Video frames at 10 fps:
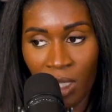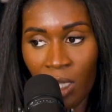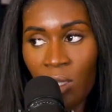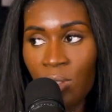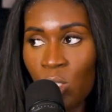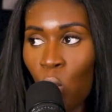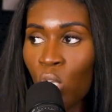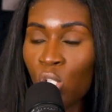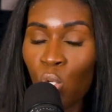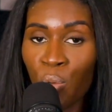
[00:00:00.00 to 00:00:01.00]
He
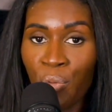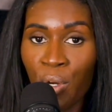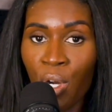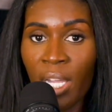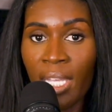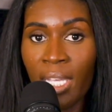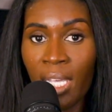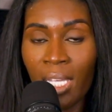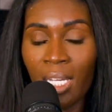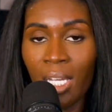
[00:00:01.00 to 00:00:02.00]
saw a surfer, a
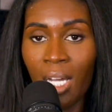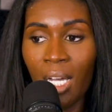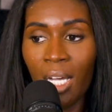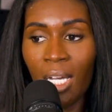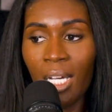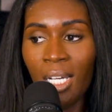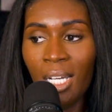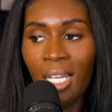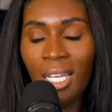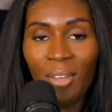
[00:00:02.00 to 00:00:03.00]
kid,
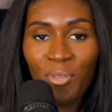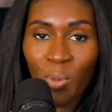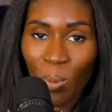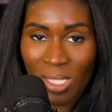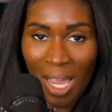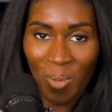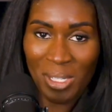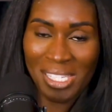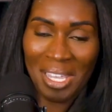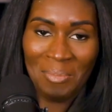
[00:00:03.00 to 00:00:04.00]
influencer, I
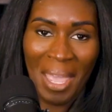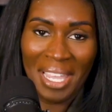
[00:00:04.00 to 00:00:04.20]
would say.